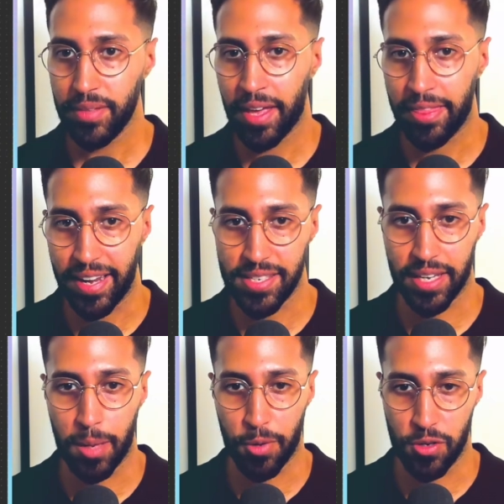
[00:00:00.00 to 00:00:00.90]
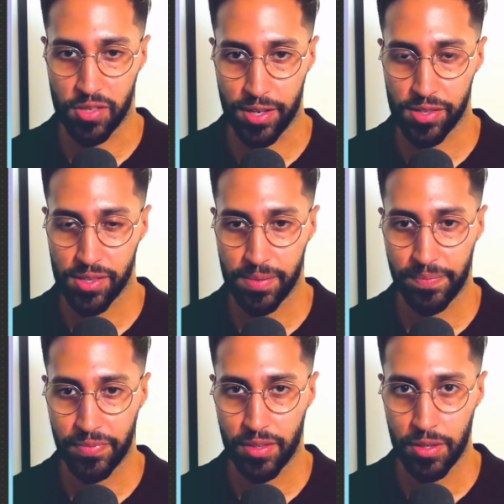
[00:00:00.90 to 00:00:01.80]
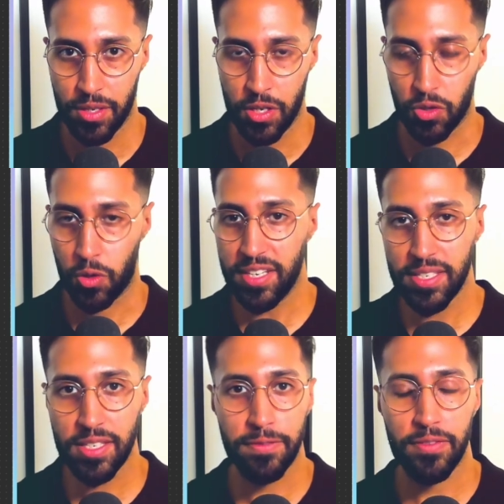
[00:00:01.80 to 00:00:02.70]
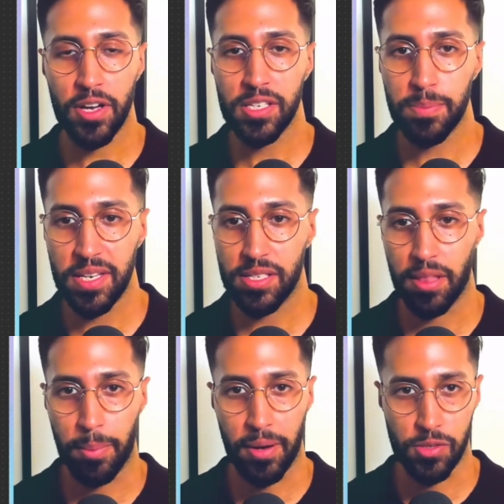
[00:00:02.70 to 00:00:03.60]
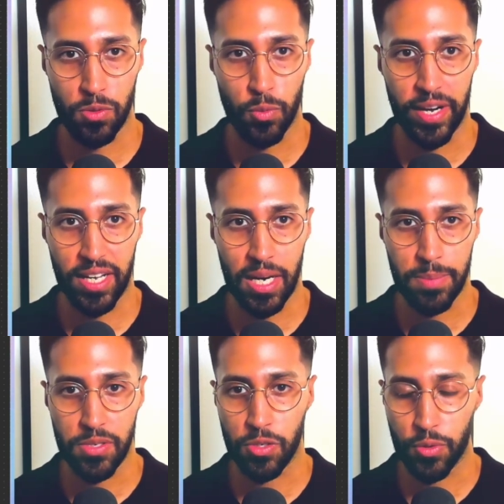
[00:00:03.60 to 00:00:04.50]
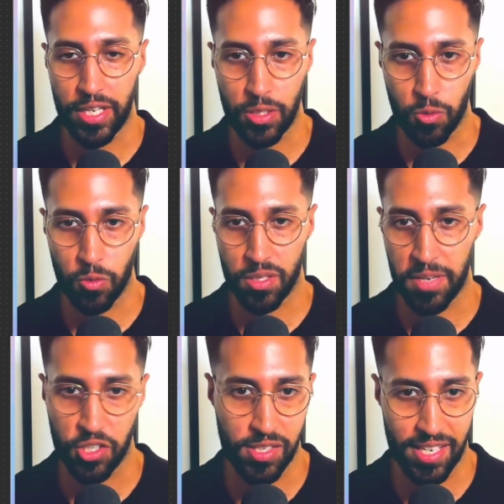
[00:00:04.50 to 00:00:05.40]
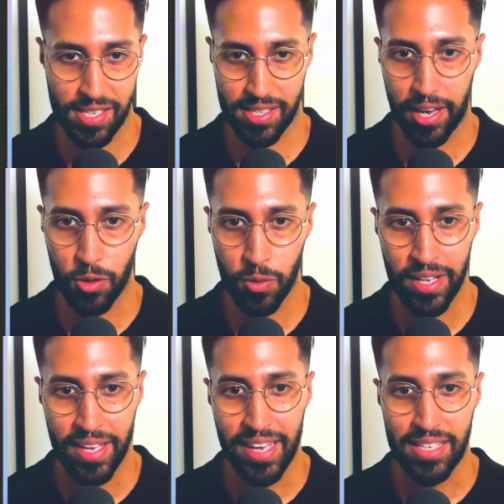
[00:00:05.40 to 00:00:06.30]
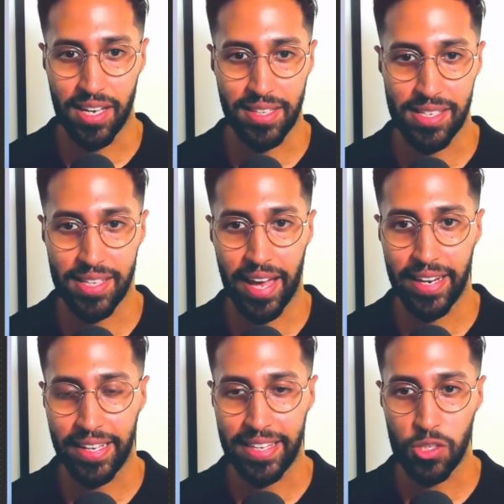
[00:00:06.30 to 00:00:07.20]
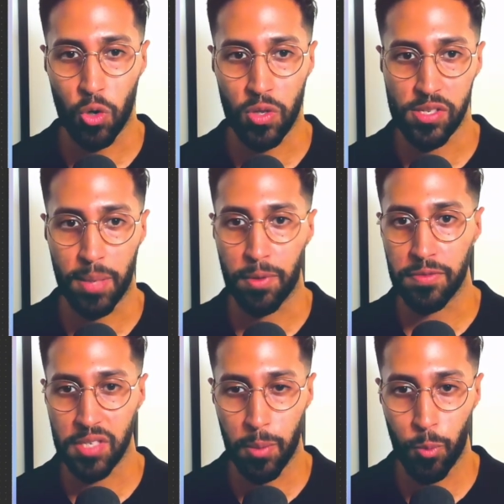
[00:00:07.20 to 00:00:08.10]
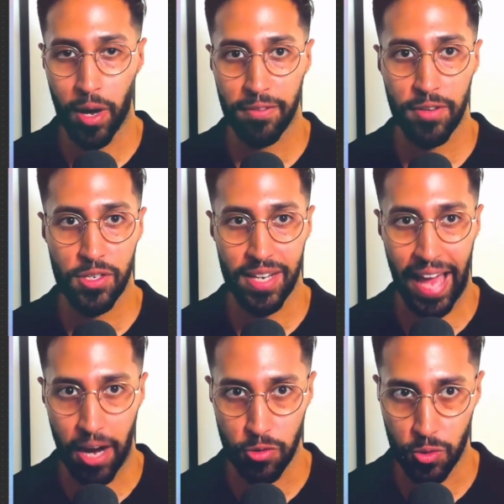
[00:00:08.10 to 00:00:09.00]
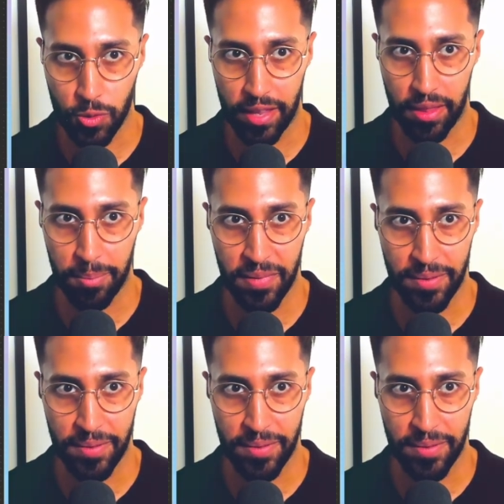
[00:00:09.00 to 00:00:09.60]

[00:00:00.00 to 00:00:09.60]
then it's going to process. So this is the first piece of the puzzle when it comes to creating automations at scale. It's understanding this concept of sub-workflows and how to create them.